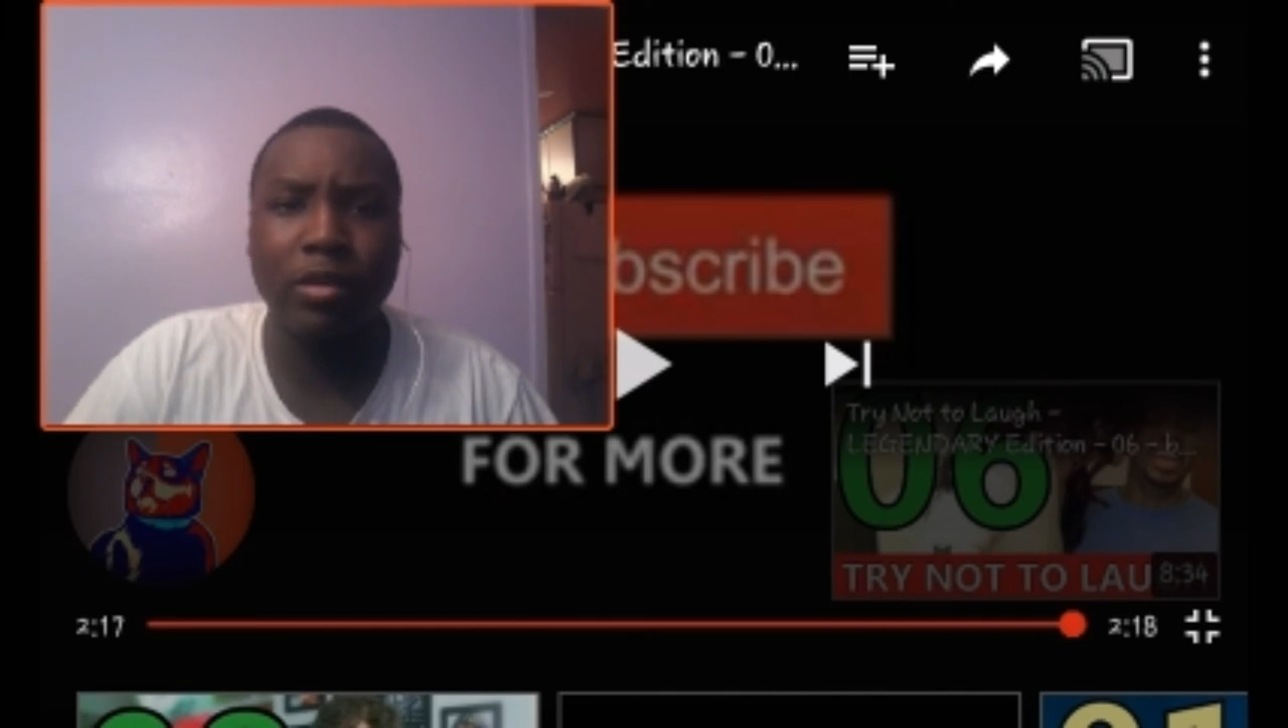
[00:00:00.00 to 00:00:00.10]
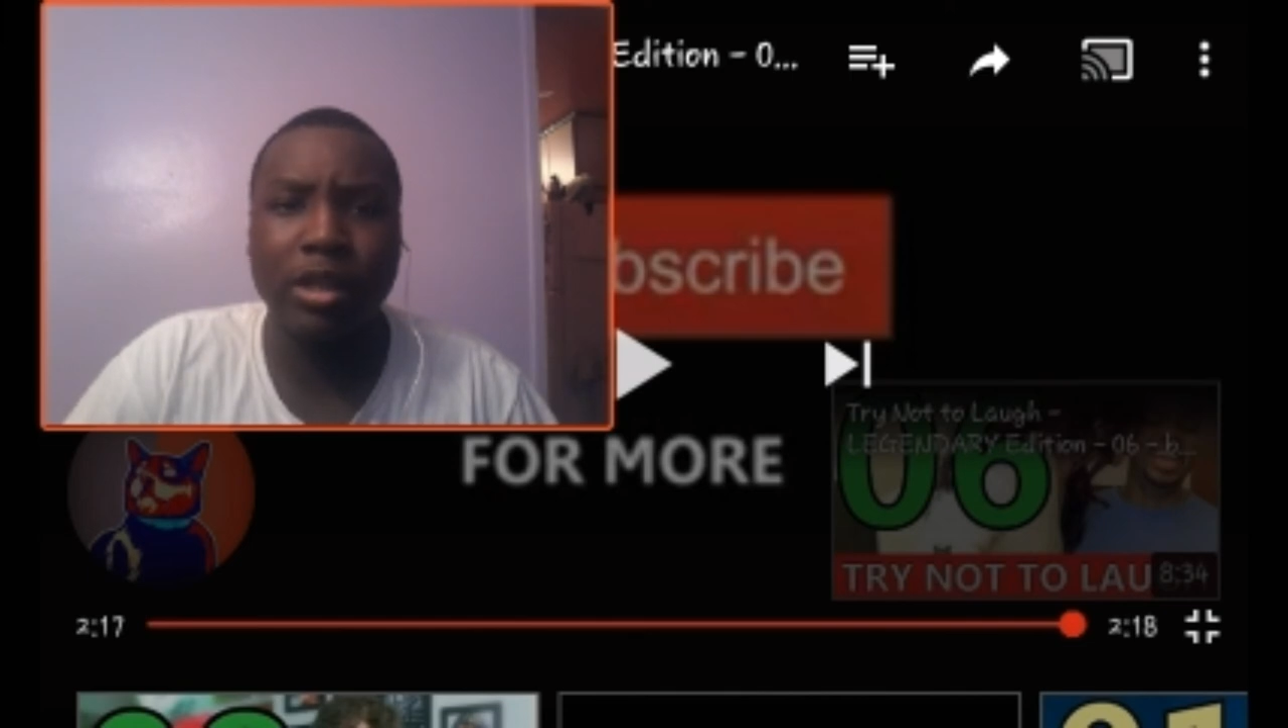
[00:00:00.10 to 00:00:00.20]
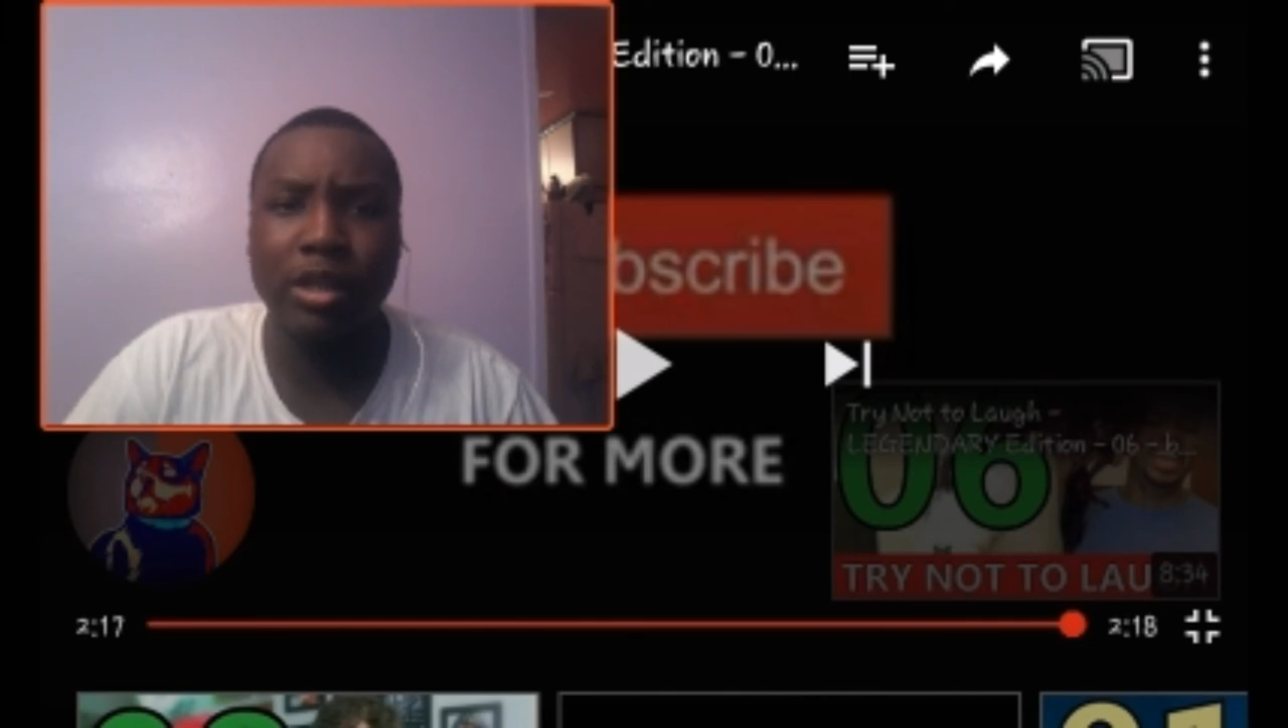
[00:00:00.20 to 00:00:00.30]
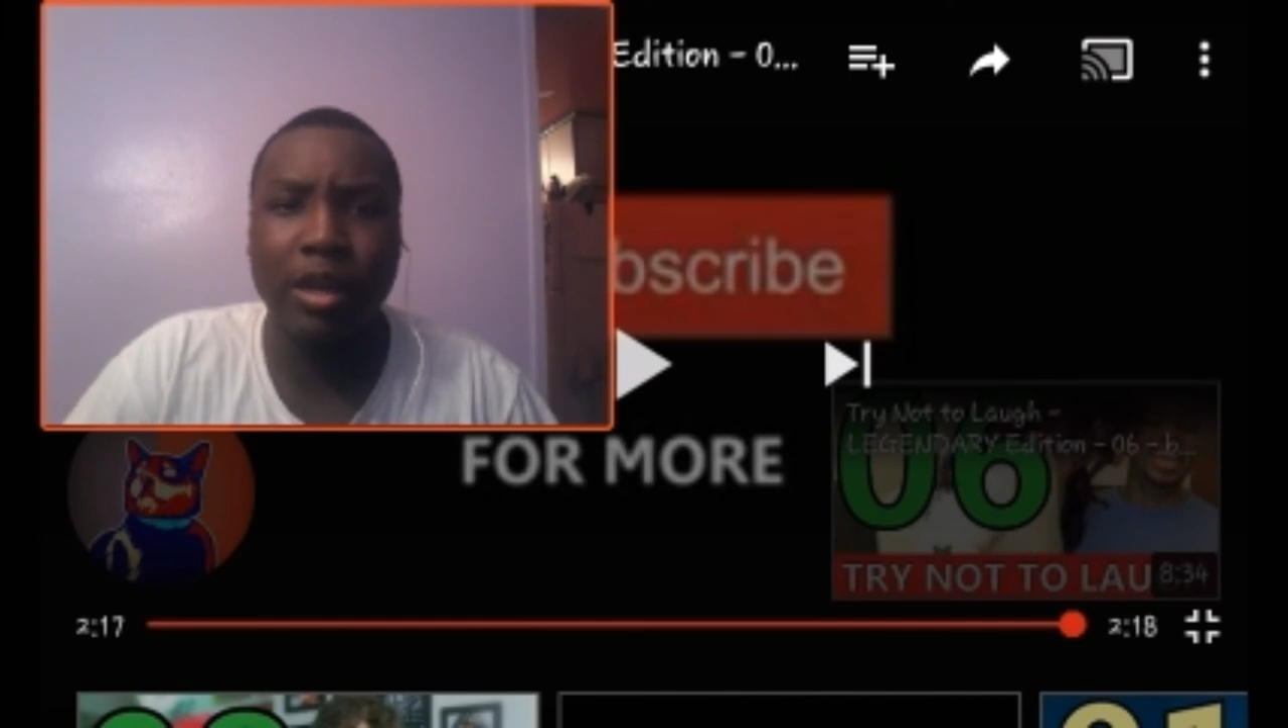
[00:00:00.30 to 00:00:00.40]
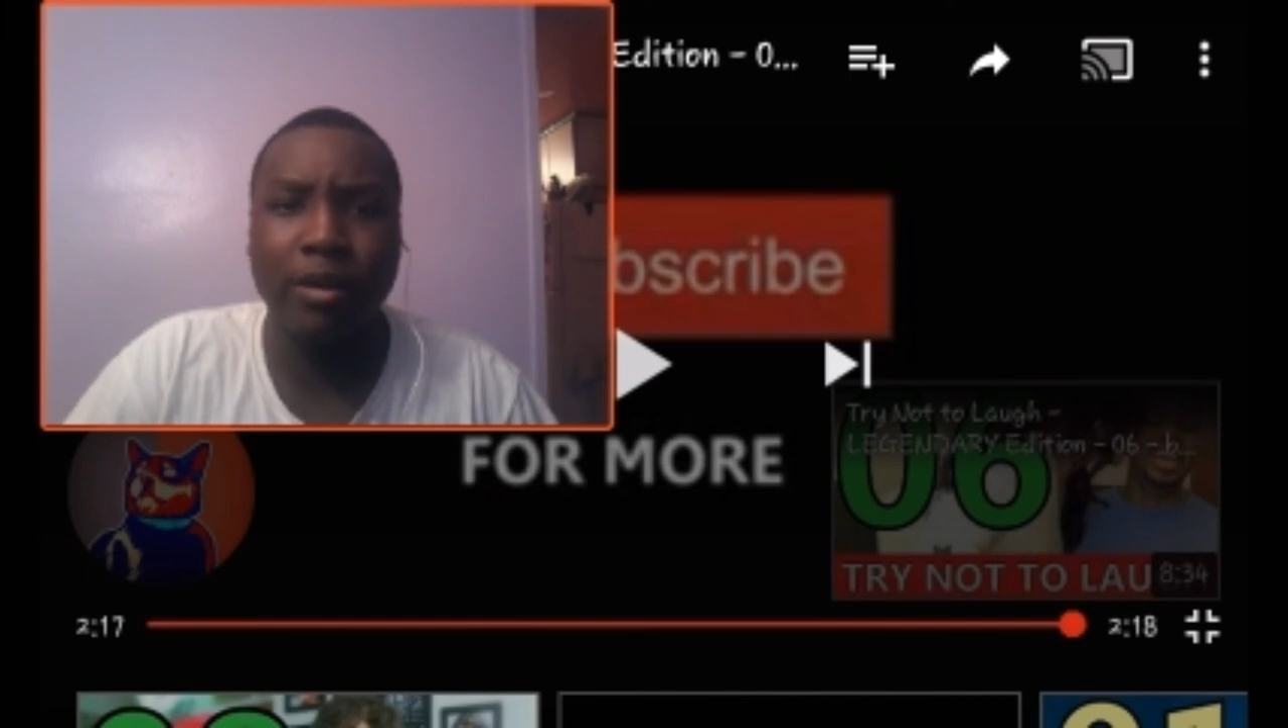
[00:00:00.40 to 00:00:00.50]

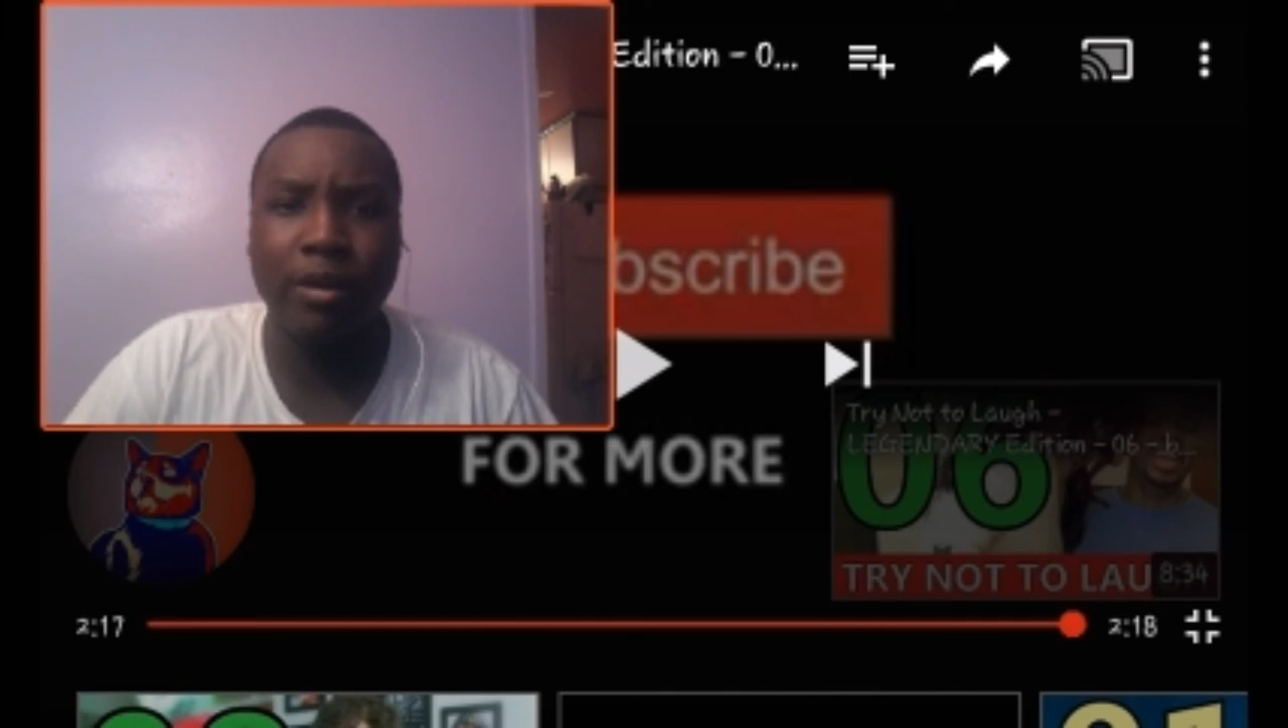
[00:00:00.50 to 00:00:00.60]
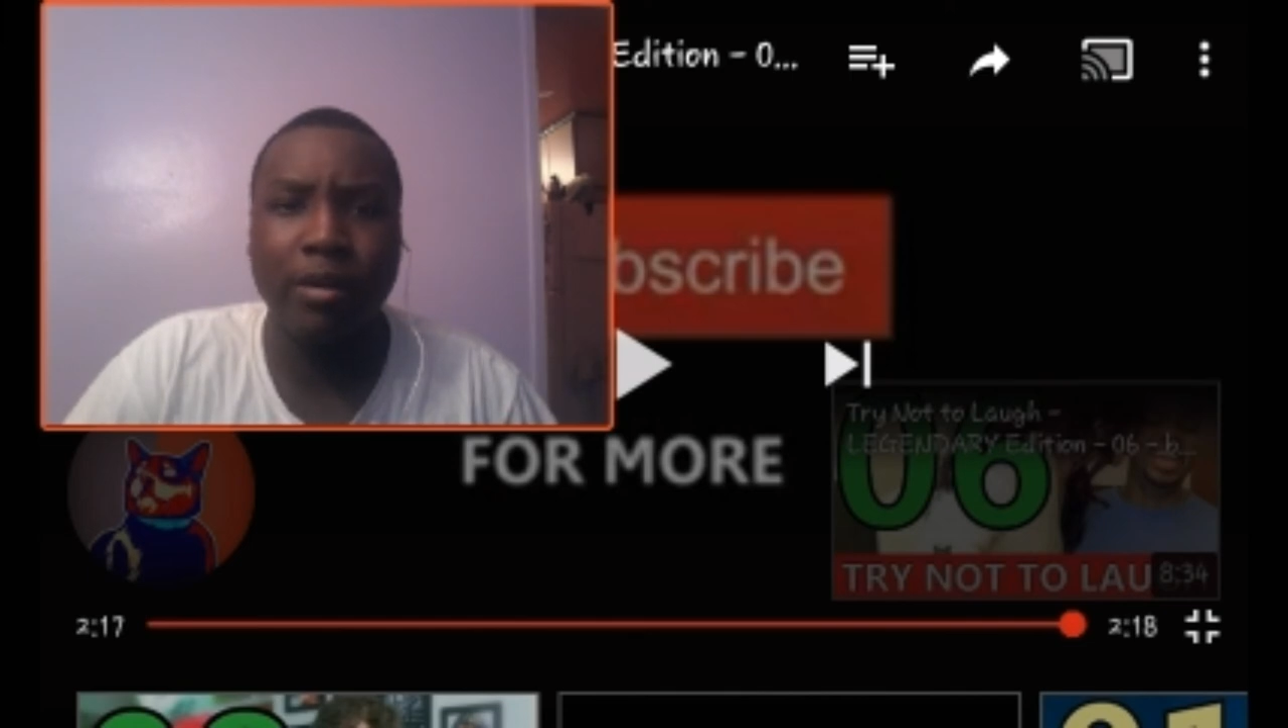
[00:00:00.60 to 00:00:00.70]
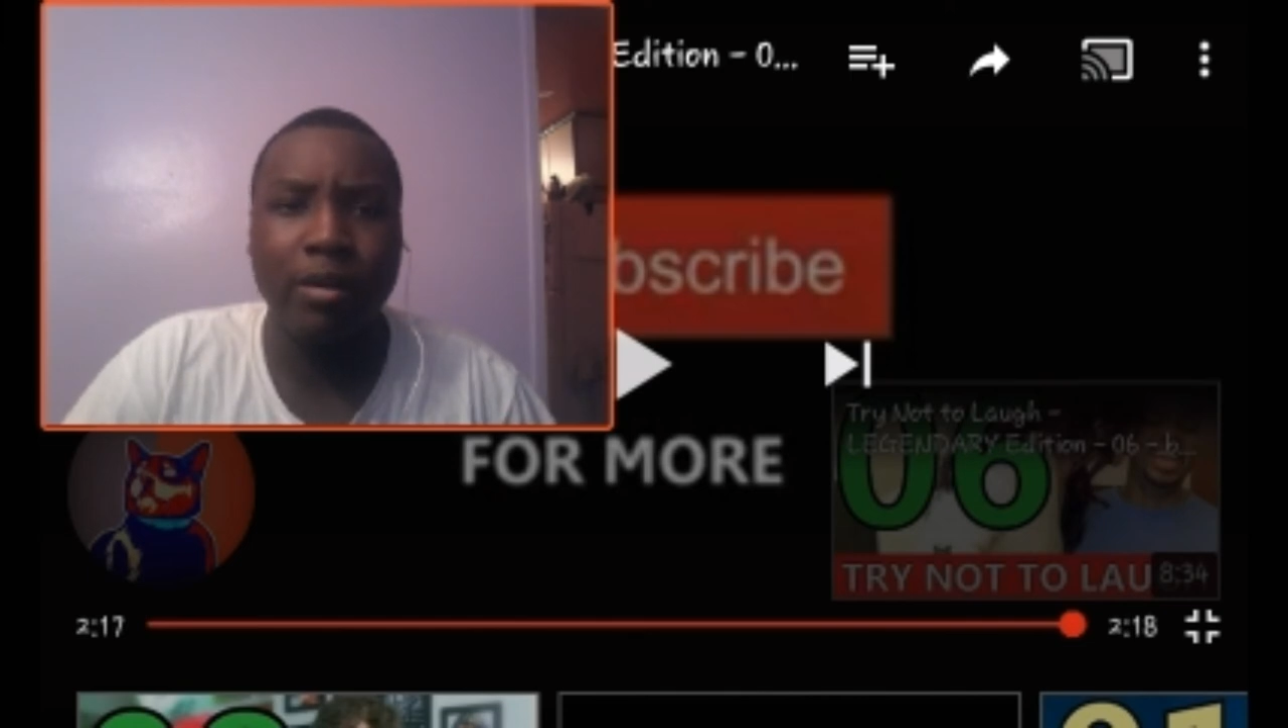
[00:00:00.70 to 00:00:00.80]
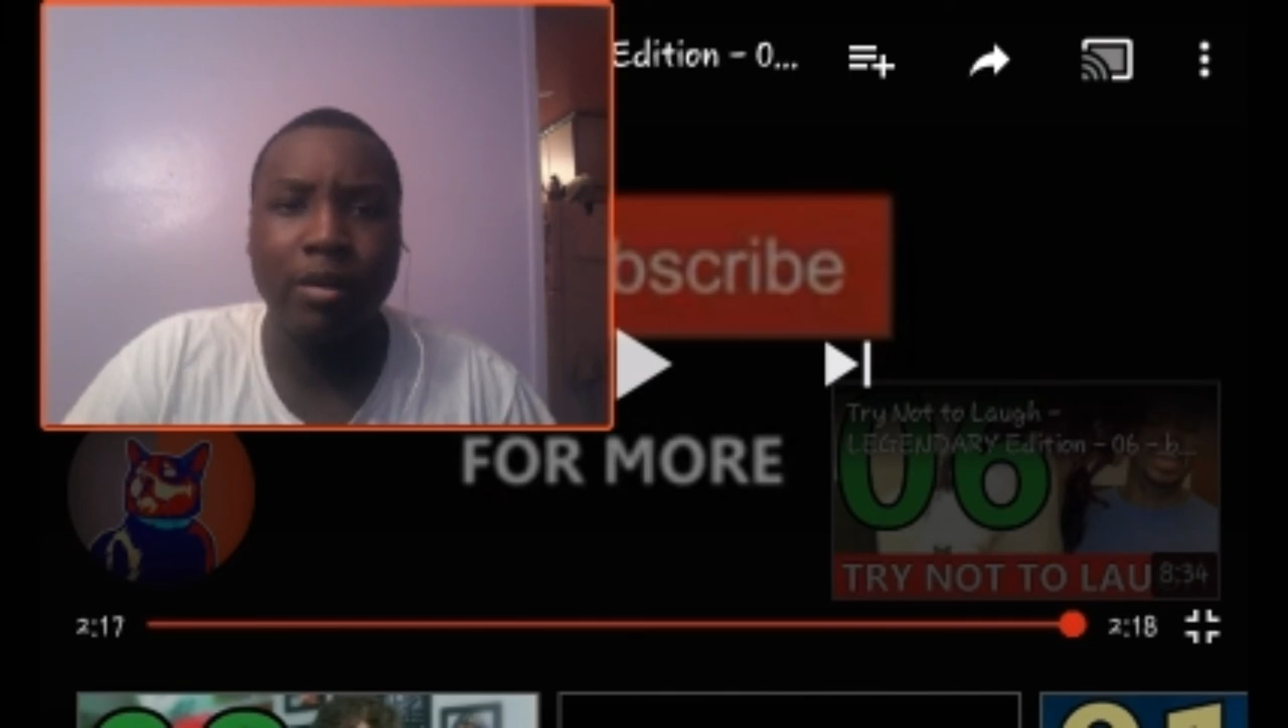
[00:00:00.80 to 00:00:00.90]
need to hear,